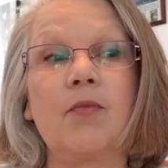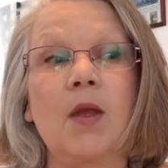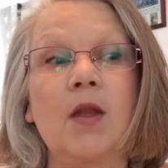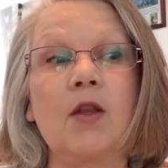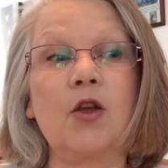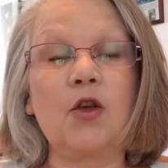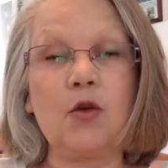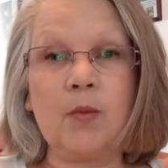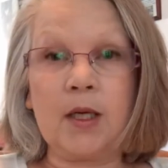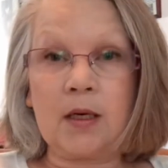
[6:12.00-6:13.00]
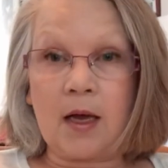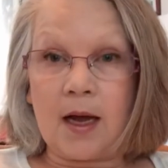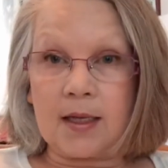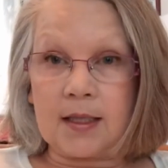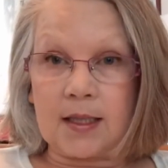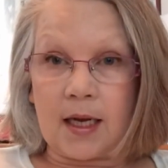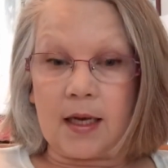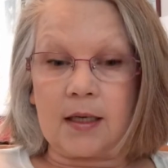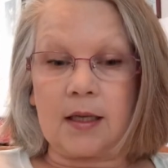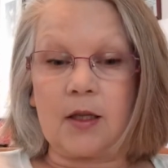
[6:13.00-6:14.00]
the human
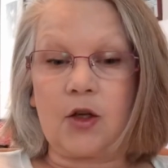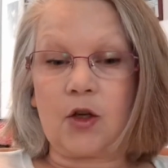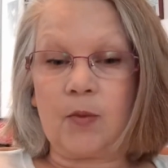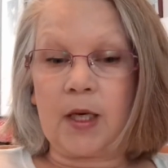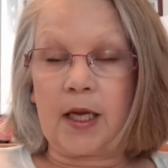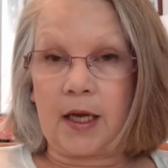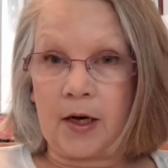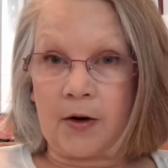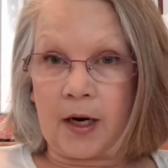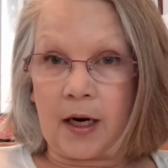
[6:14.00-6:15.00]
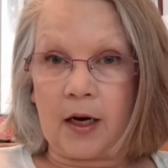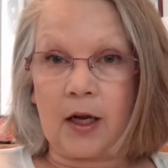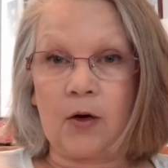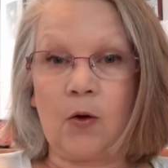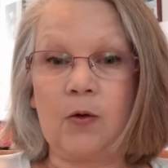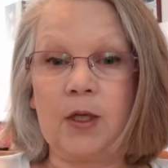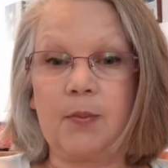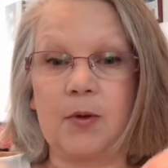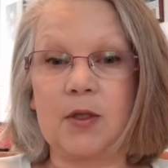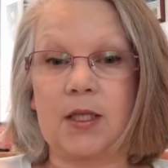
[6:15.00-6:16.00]
eyesight and the human hearing can only
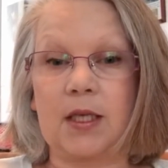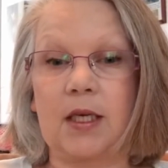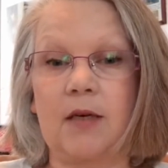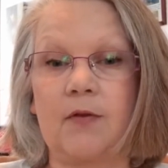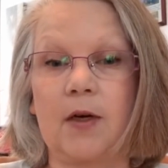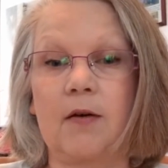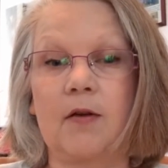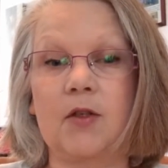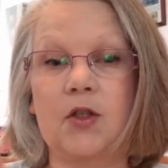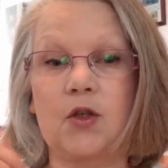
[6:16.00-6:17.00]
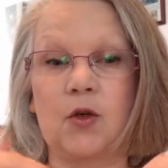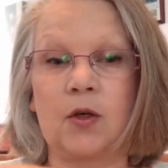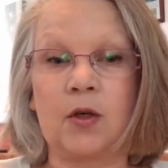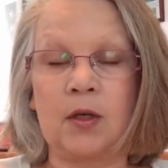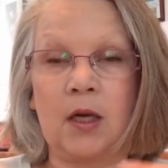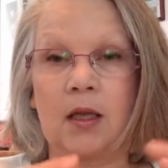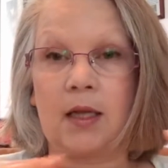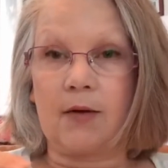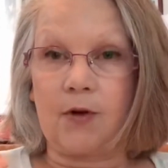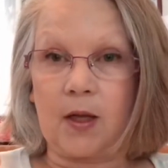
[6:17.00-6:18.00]
perceive a certain
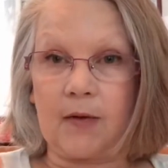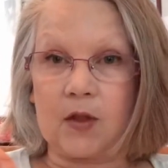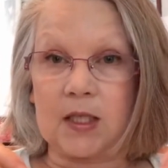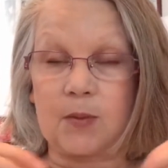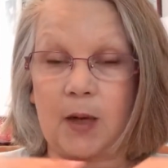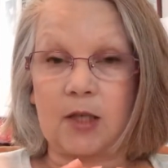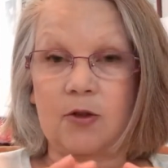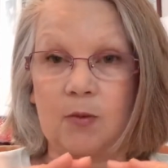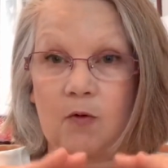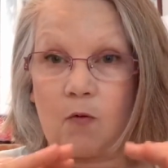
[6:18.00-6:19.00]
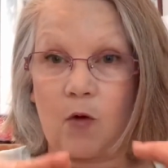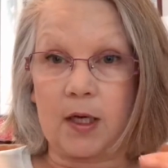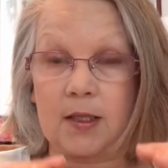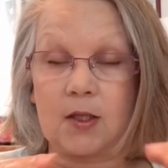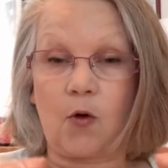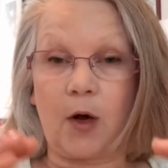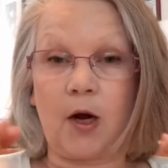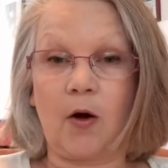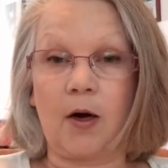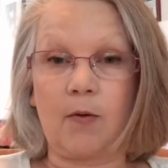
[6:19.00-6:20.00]
level of the spectrum of what is going
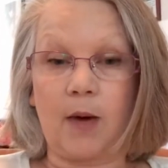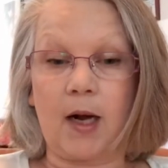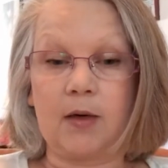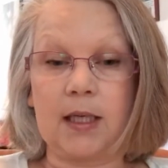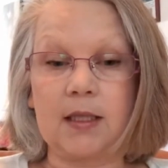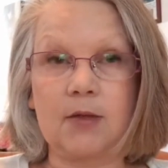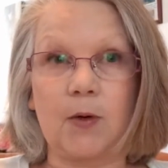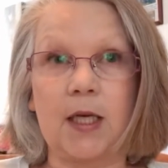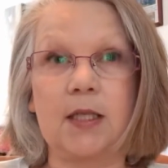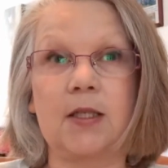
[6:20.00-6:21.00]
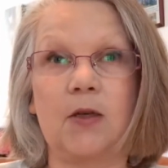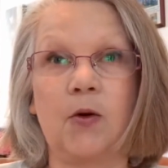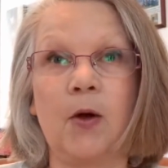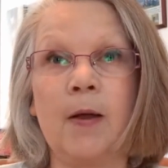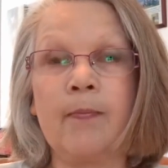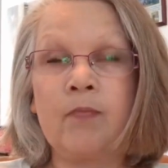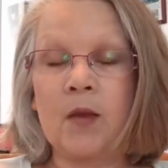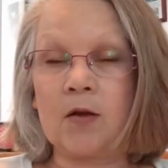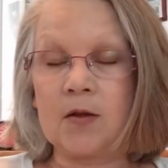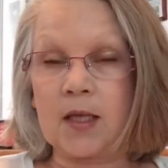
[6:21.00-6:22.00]
on around us, right? So
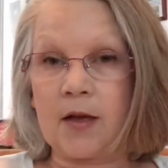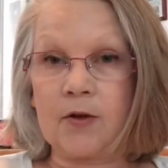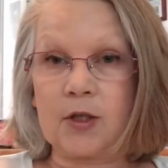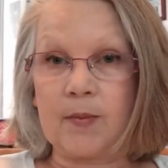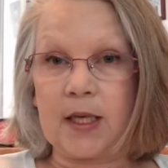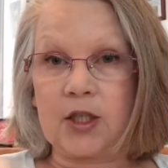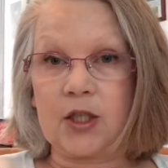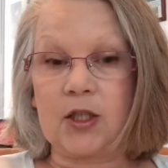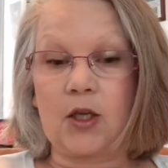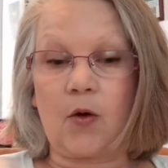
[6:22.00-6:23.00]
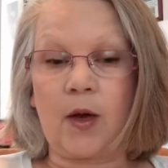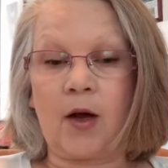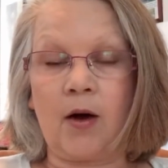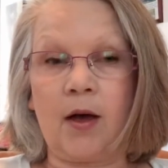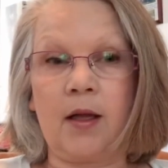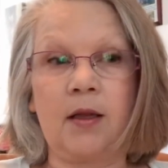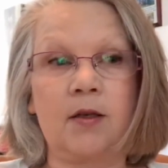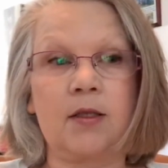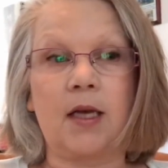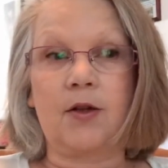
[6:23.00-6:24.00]
there's other dimensions going on.
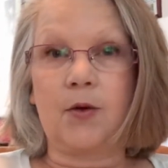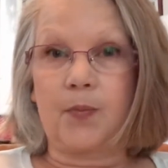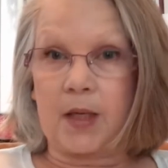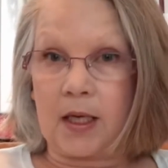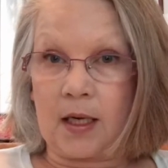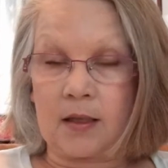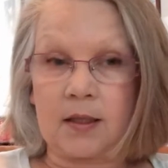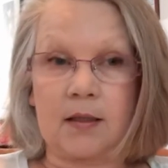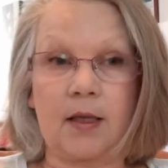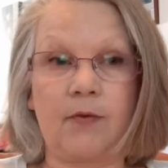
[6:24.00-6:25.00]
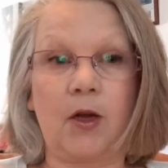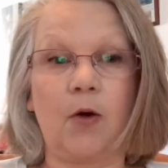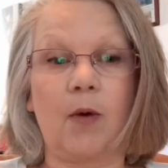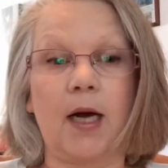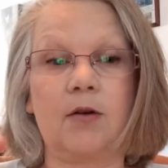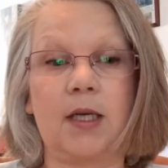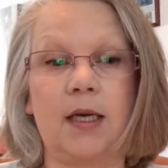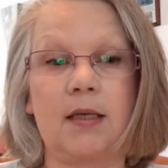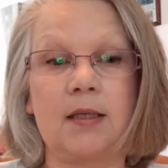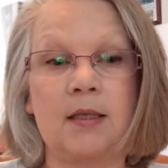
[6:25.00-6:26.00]
There's other beings living around
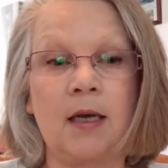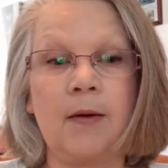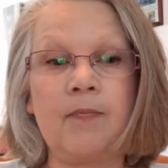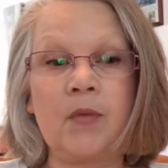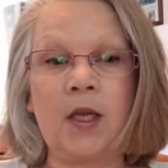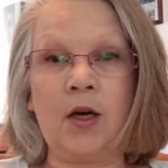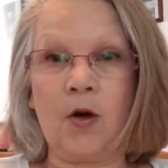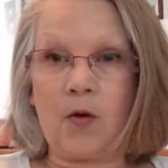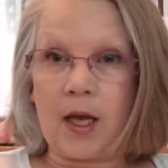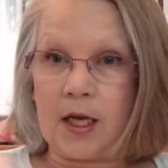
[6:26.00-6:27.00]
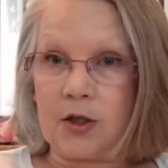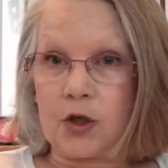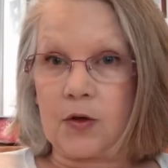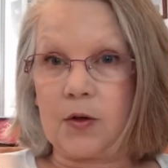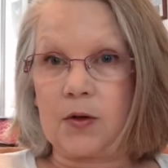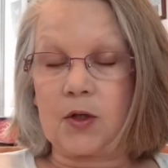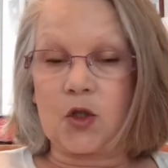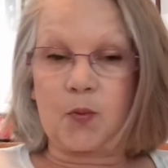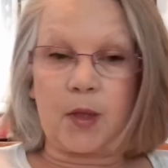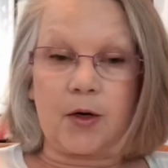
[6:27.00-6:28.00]
us, you know, angels,
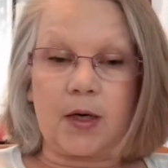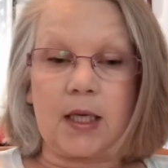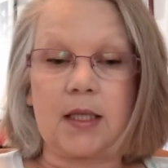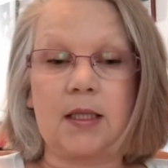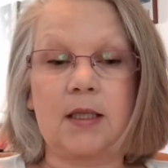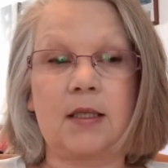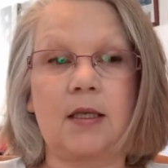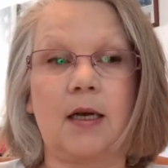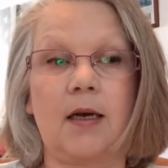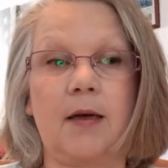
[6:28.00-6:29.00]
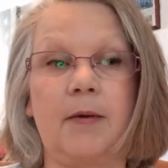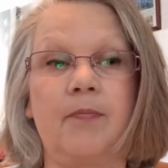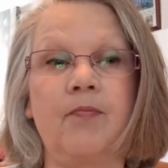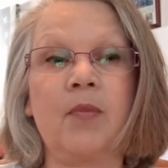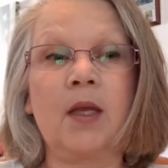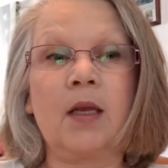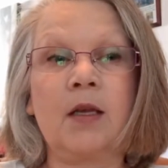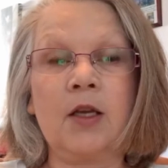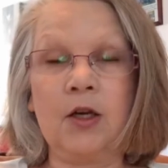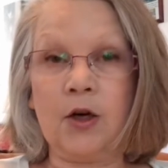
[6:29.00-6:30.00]
spirits,
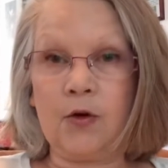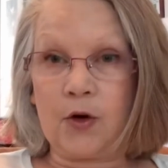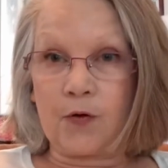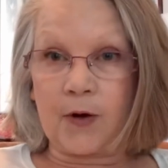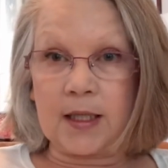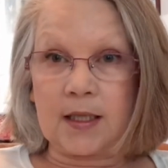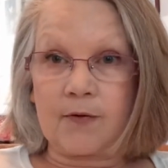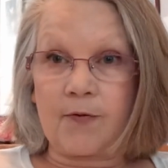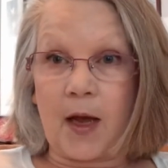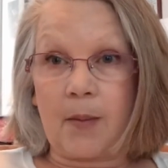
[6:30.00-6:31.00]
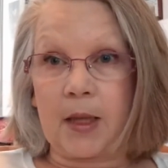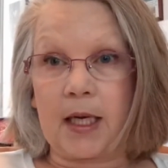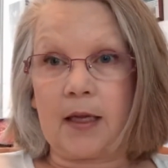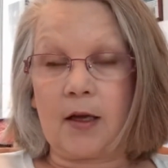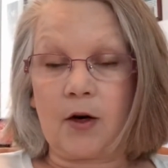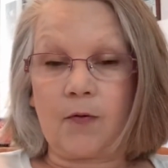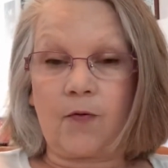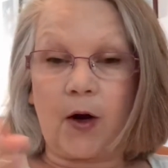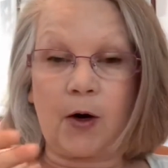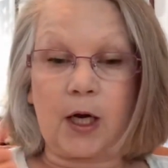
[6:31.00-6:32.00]
you know, your friends and family that are
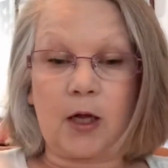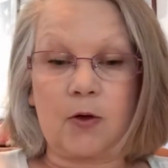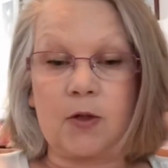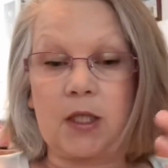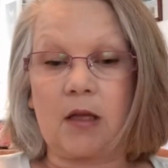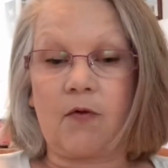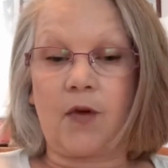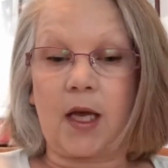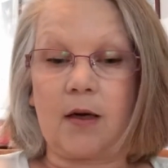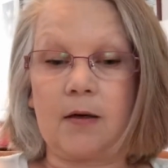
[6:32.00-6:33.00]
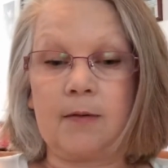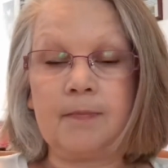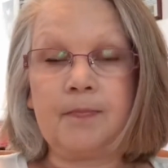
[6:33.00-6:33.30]
very close to the veil.